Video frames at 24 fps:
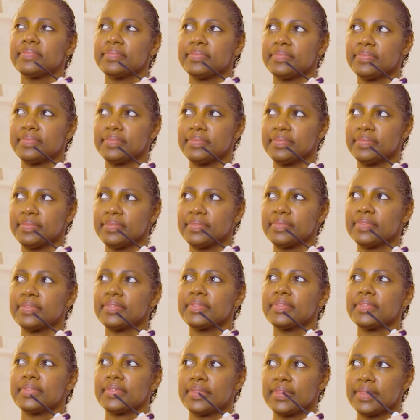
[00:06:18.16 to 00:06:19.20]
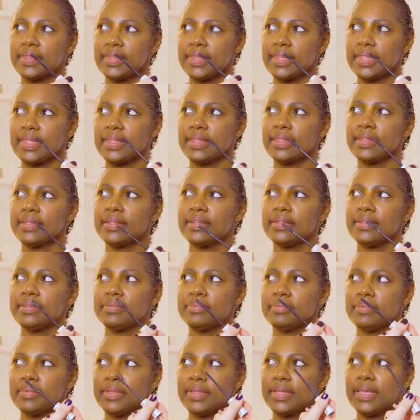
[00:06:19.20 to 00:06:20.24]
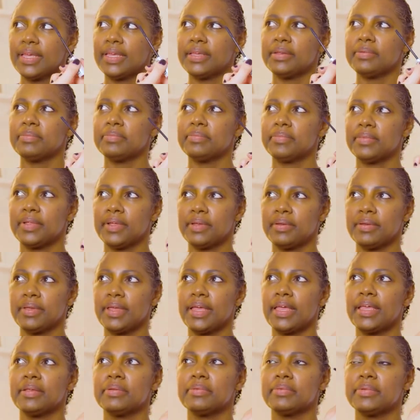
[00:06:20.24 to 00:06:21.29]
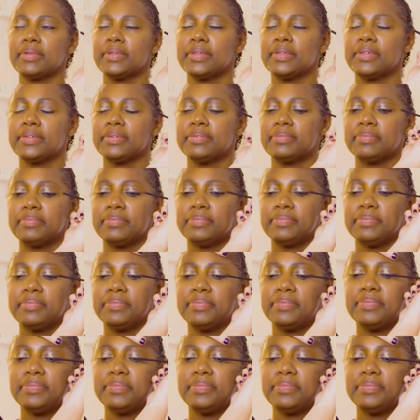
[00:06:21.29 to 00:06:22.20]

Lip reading: but it's not going to be too tough on them, so they won't come out. Okay, so if you look down to your lap for me.